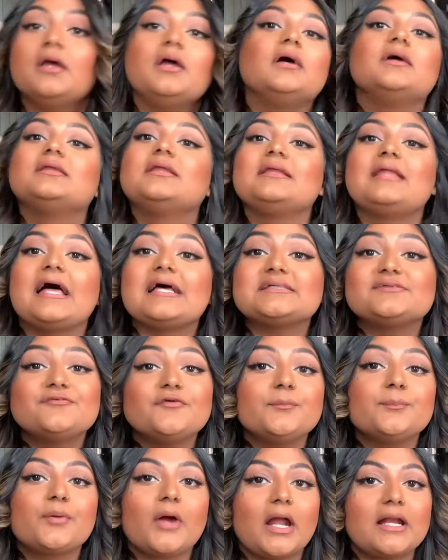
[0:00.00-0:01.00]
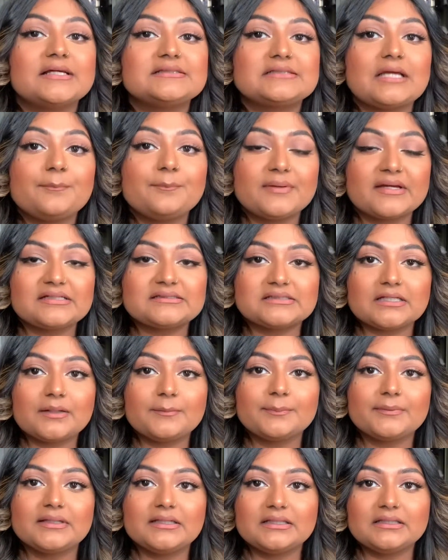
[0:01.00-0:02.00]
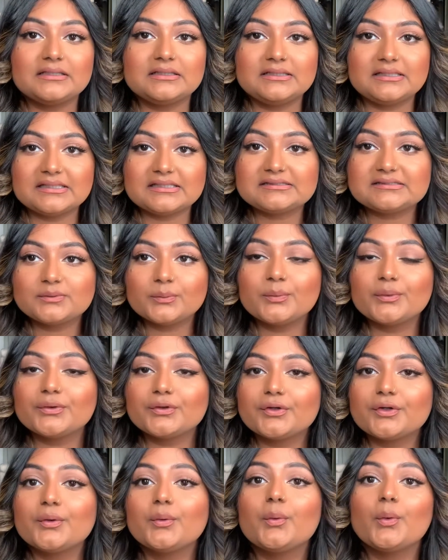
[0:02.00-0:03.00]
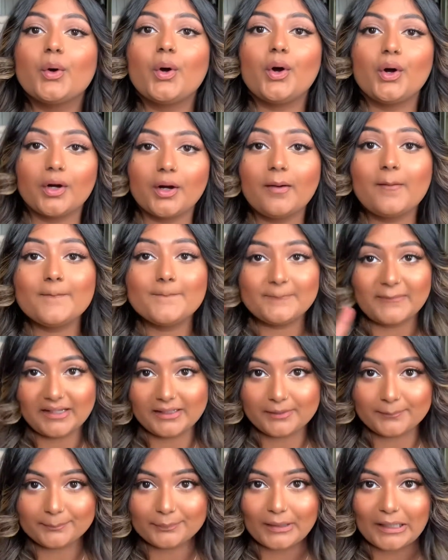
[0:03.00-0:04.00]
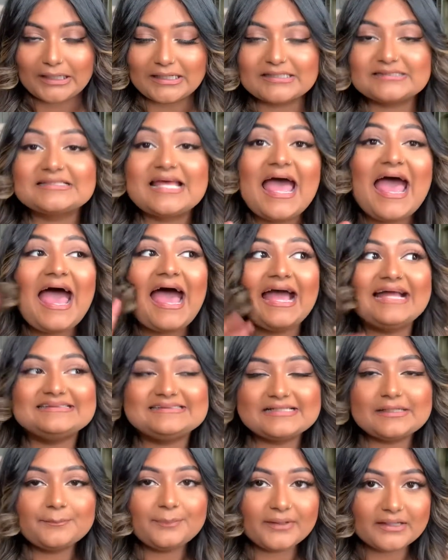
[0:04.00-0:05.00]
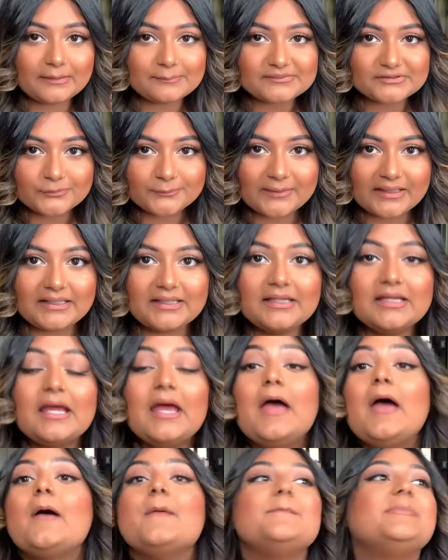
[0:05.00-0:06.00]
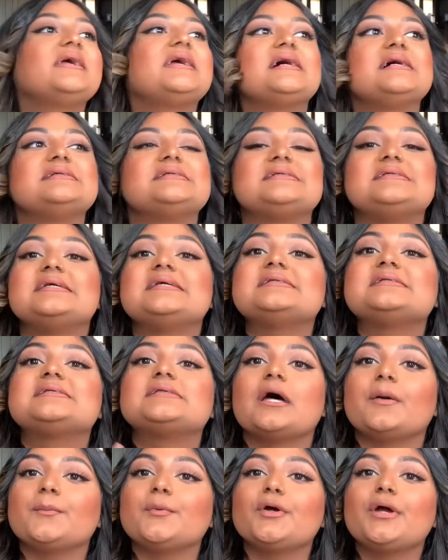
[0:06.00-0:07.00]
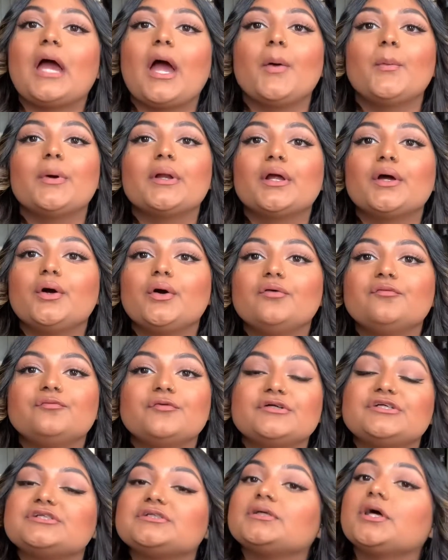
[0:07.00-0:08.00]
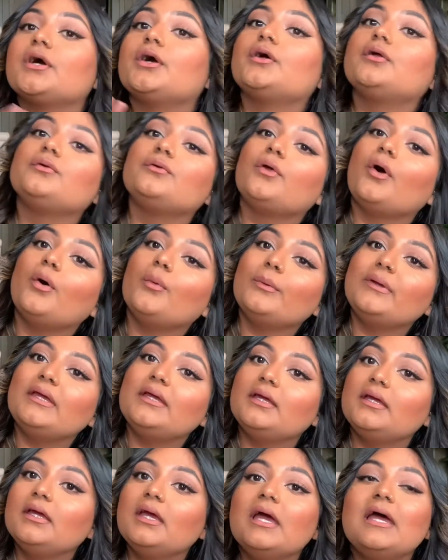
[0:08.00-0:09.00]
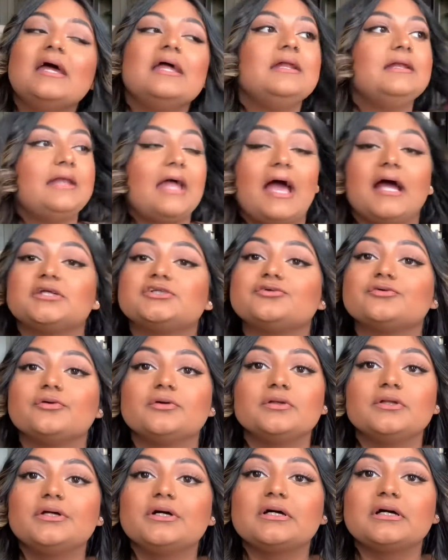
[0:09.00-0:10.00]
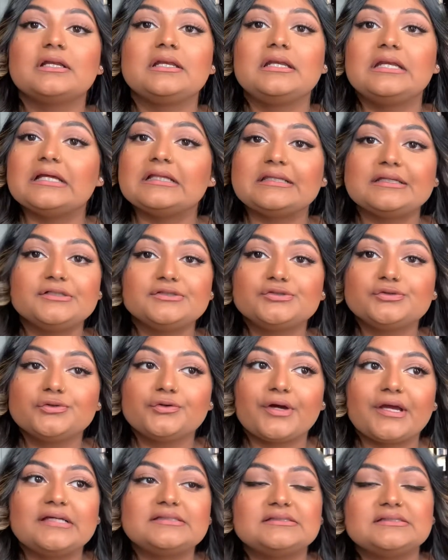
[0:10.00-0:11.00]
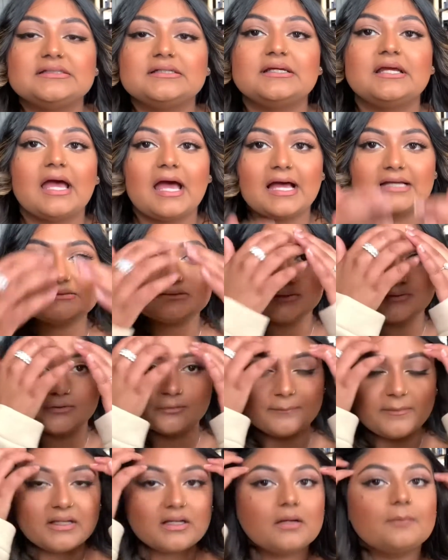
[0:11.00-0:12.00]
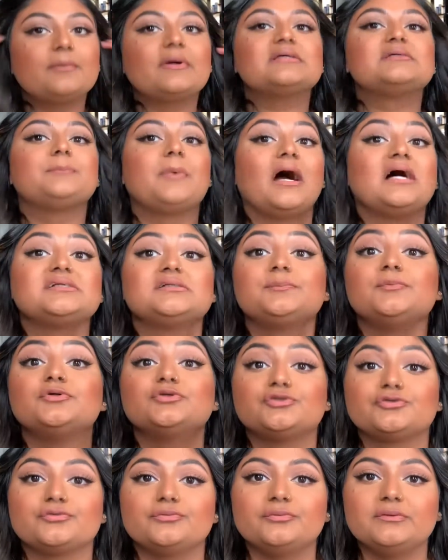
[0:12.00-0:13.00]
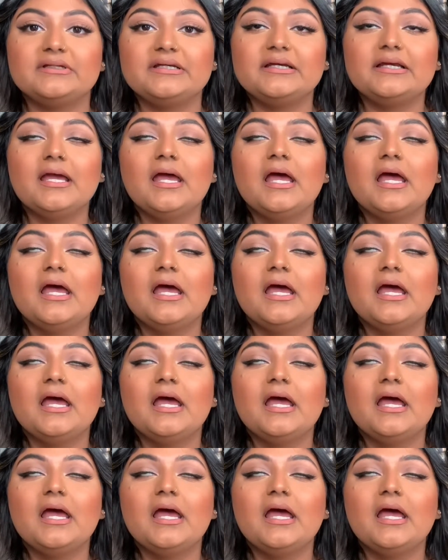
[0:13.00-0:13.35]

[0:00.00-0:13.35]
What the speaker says: The last few products I picked up in this order are makeup products. I didn't pick up too many because this summer I want to go for just a glowy, natural look. Nothing too crazy. As little makeup as possible, truly.